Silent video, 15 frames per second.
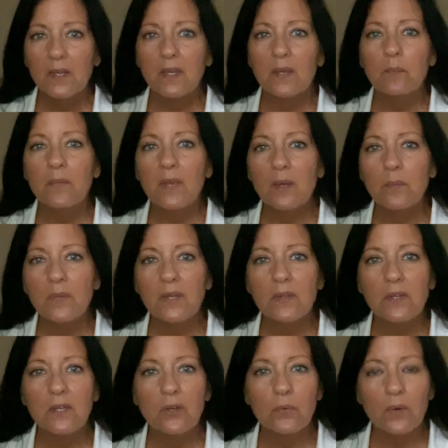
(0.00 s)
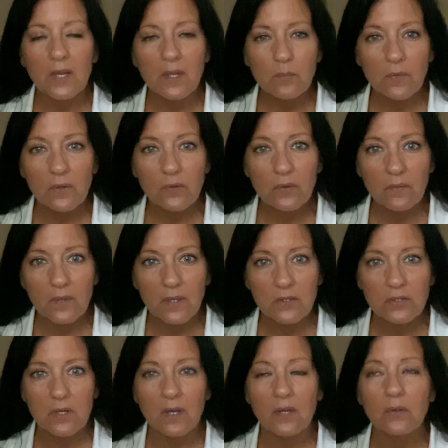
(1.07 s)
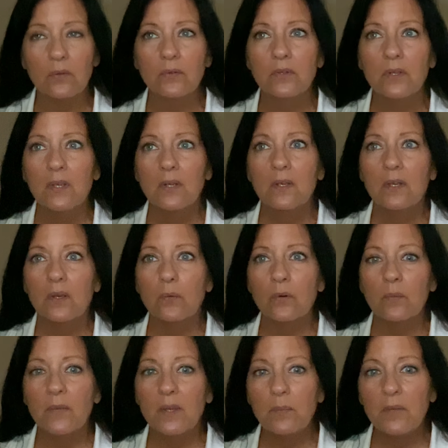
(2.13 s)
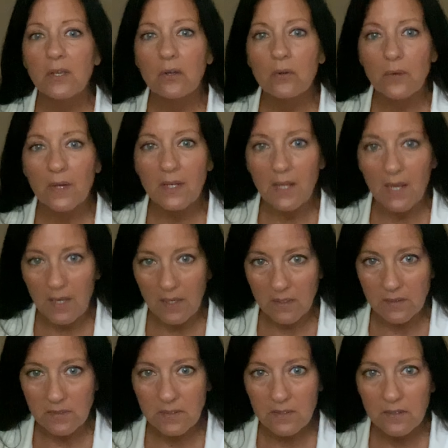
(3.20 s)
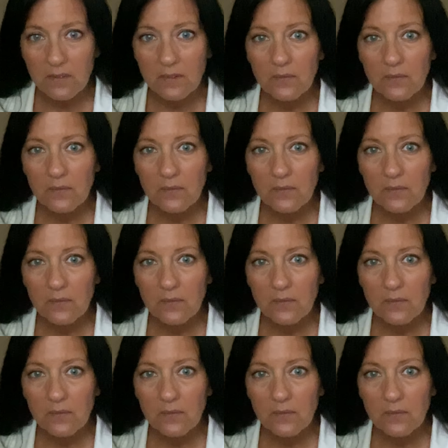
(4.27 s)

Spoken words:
It may be the grandmother of that child, or it may be a great aunt.